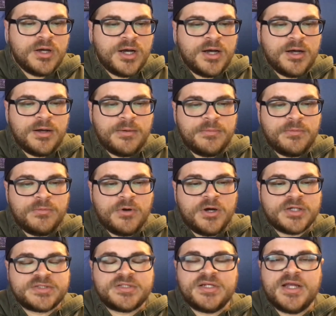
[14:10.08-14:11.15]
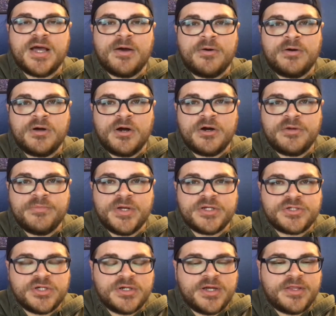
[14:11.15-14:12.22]
Austin Howard, already
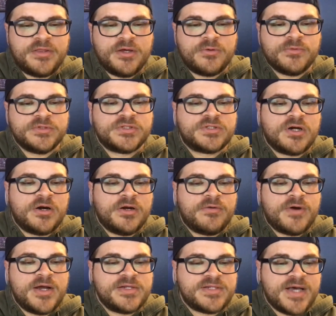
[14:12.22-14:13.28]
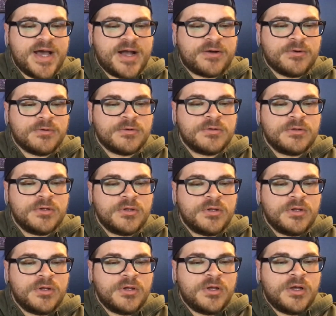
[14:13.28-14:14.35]
mentioned, I think would start at right tackle.
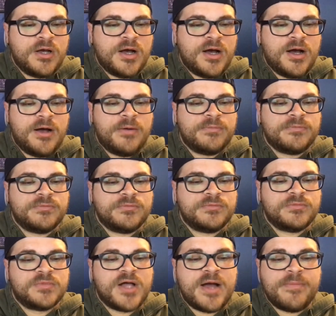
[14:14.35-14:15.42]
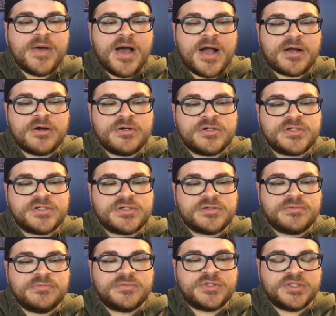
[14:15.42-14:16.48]
Linebackers,
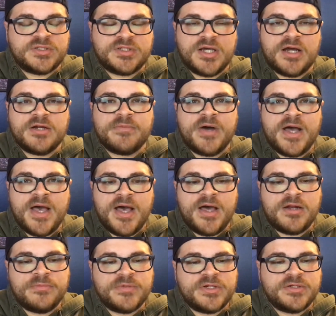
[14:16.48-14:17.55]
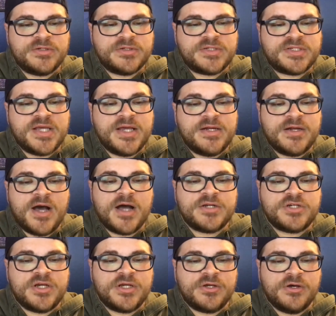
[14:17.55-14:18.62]
just gun to my head, I'm going to say
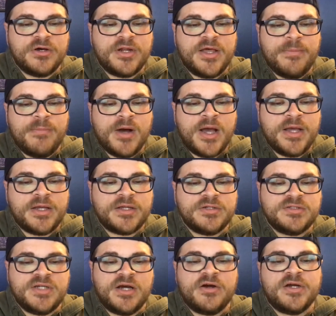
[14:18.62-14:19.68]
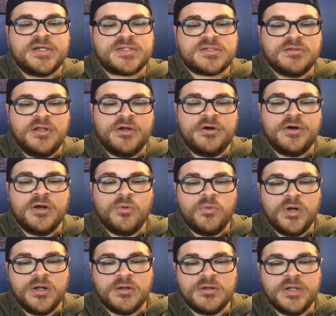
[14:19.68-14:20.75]
Najee Good at Mike, Darius Leonard at
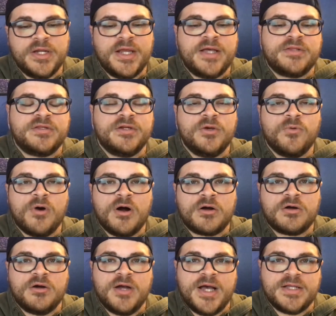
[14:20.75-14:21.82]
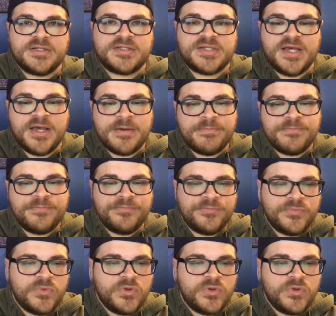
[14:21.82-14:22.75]
Will, and Anthony Walker at Sam.